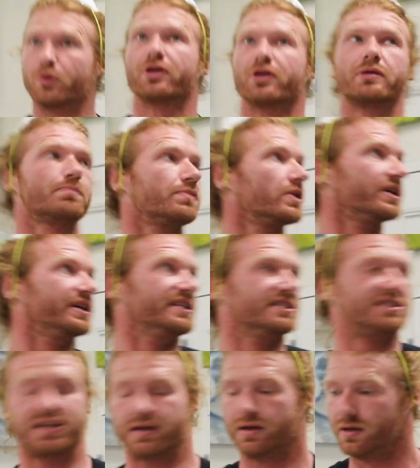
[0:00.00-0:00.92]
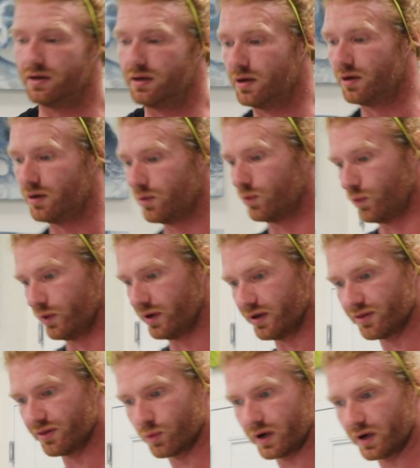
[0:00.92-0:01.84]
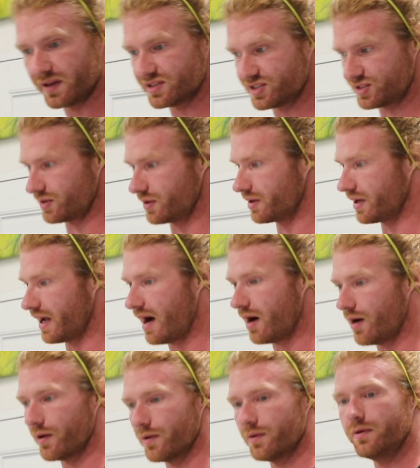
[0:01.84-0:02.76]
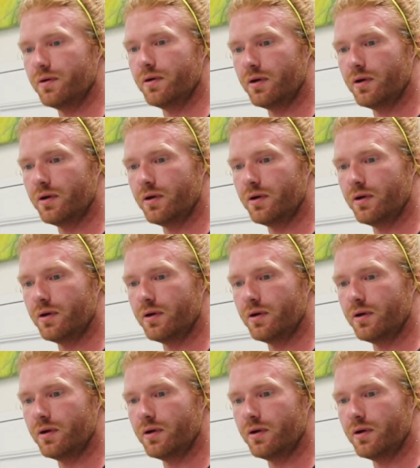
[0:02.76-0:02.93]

really pleased with the way this turned out.